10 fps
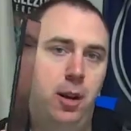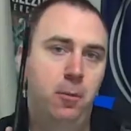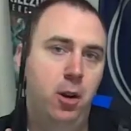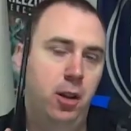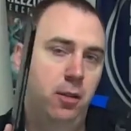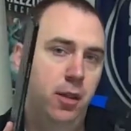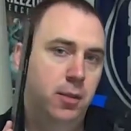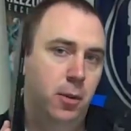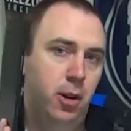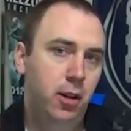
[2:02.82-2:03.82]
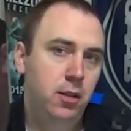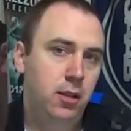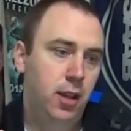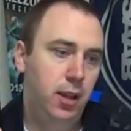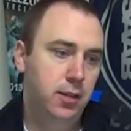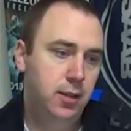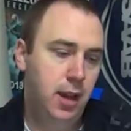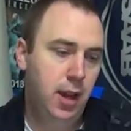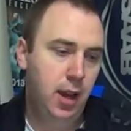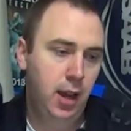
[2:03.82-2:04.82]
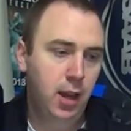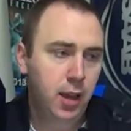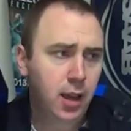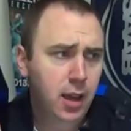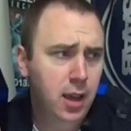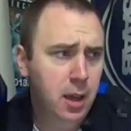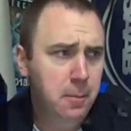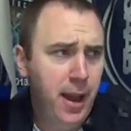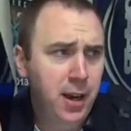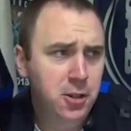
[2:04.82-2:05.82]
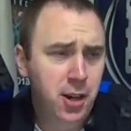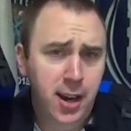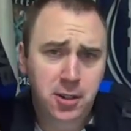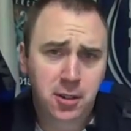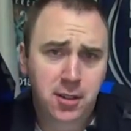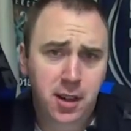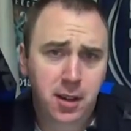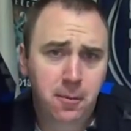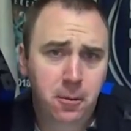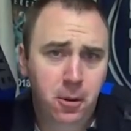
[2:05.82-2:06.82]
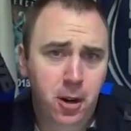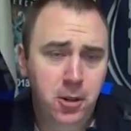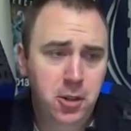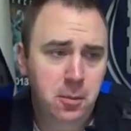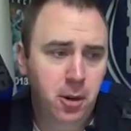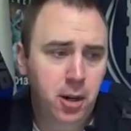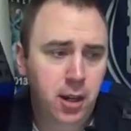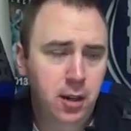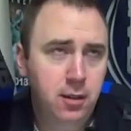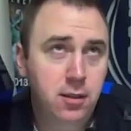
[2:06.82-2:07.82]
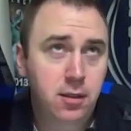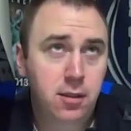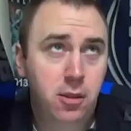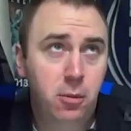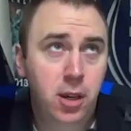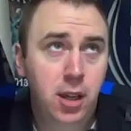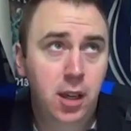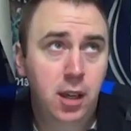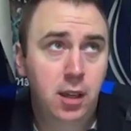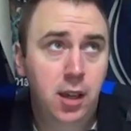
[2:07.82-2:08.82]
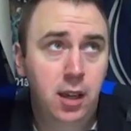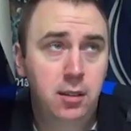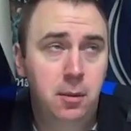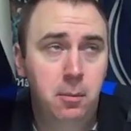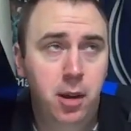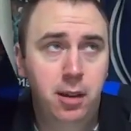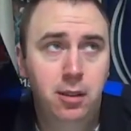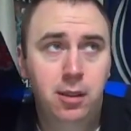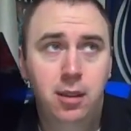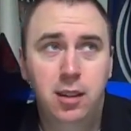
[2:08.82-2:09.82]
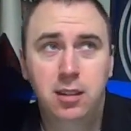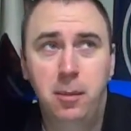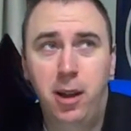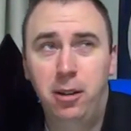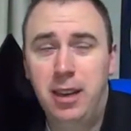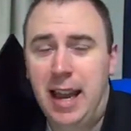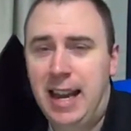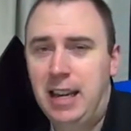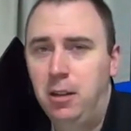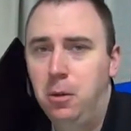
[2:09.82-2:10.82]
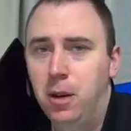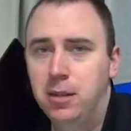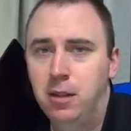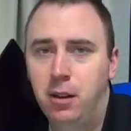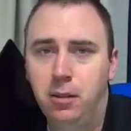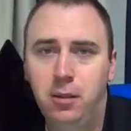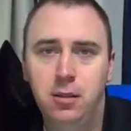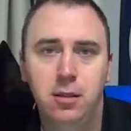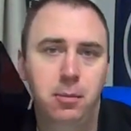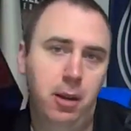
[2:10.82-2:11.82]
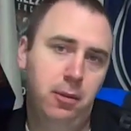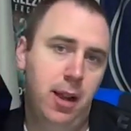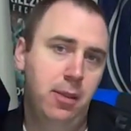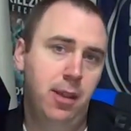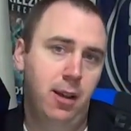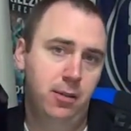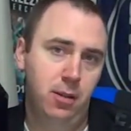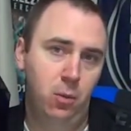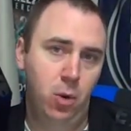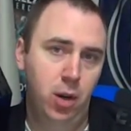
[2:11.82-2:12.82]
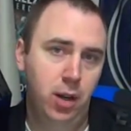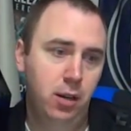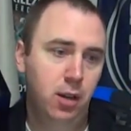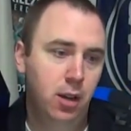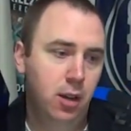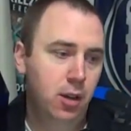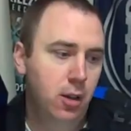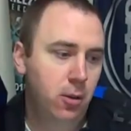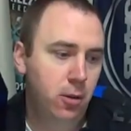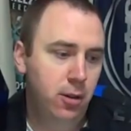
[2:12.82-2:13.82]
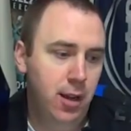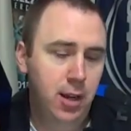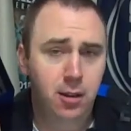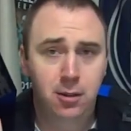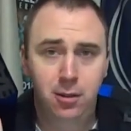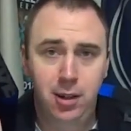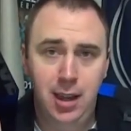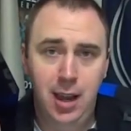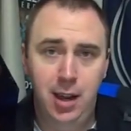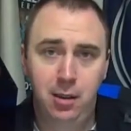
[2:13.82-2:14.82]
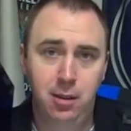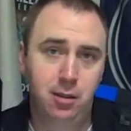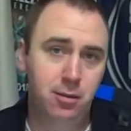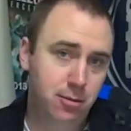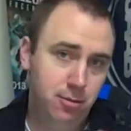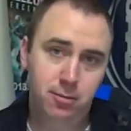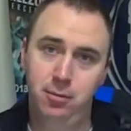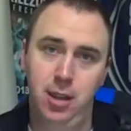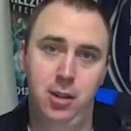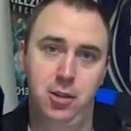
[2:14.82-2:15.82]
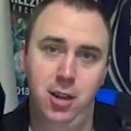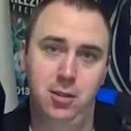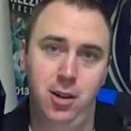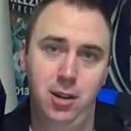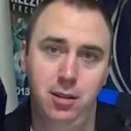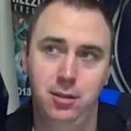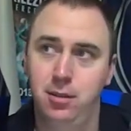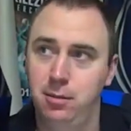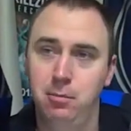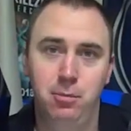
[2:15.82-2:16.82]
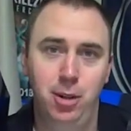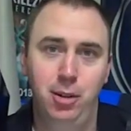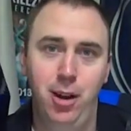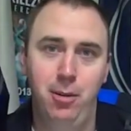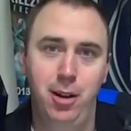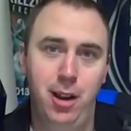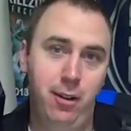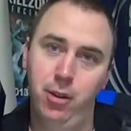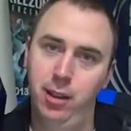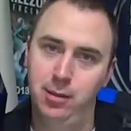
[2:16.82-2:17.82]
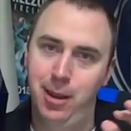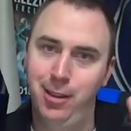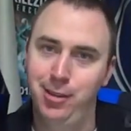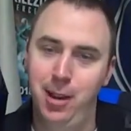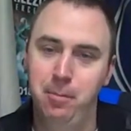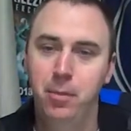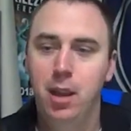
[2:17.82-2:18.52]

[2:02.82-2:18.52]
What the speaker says: I'm running this one on. It's a package I actually signed up for on Gmarket. It's 3 gigs a month. It's about $9 US, about 9,000 won, or 900 yen. The exchange rate is pretty great right now. Everything's about the same.